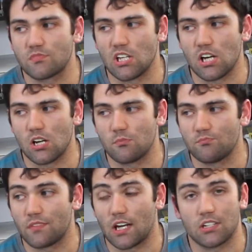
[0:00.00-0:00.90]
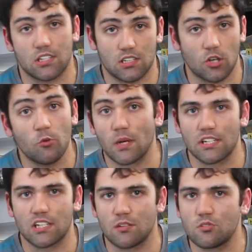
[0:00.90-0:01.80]
There's so
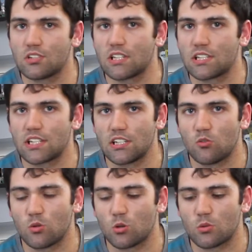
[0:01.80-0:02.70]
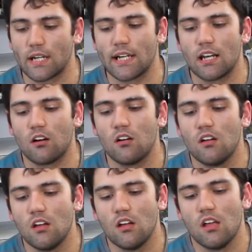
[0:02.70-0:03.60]
much differences in the world right now,
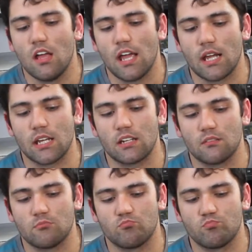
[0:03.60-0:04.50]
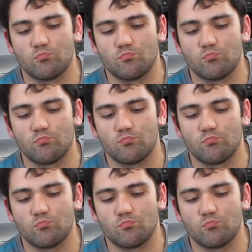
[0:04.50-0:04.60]
and